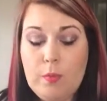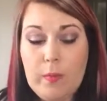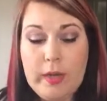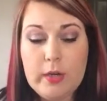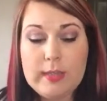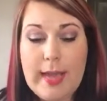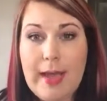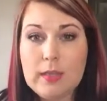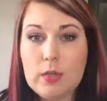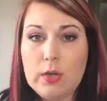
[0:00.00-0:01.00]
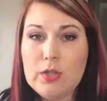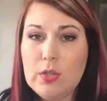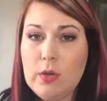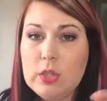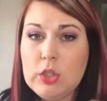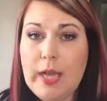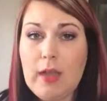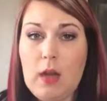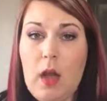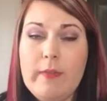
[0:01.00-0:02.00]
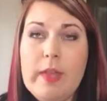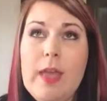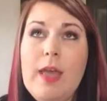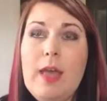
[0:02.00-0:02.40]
what your tasks are, so you can check it off,